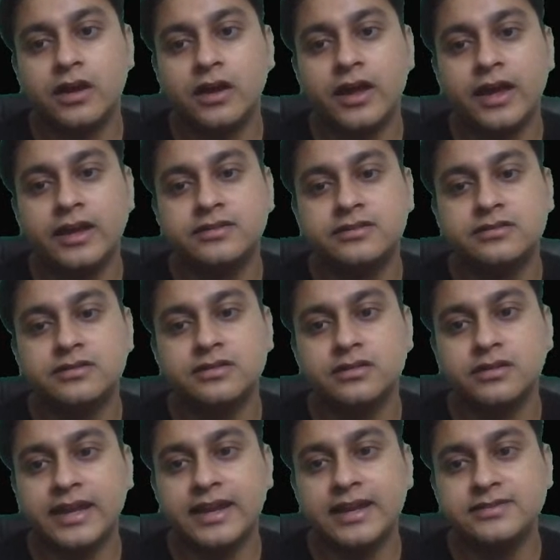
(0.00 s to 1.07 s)
X.
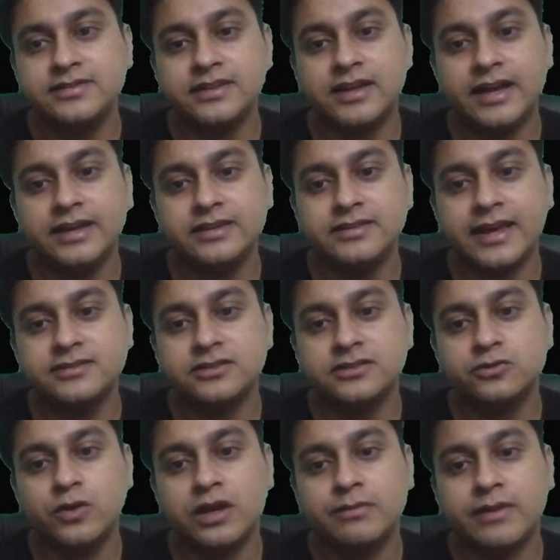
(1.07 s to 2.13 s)
Can I say, guys, x
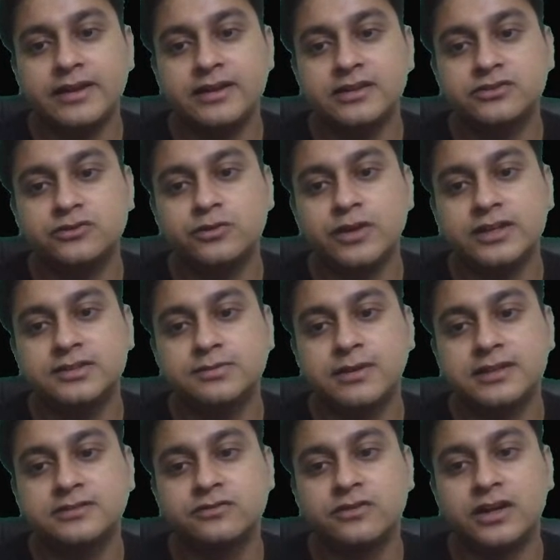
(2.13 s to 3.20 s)
square minus 2x
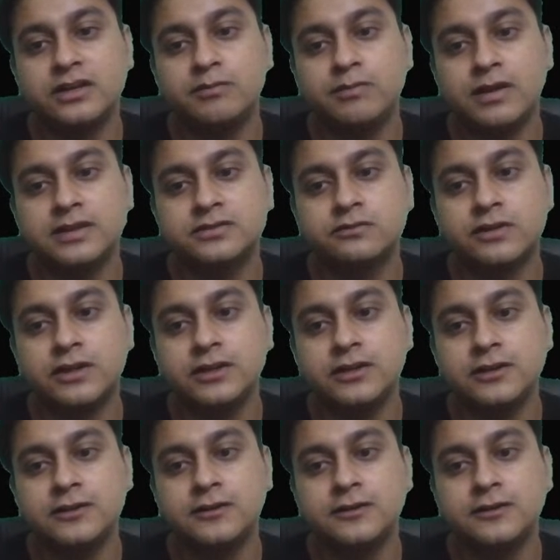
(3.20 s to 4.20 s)
plus 1 plus 1?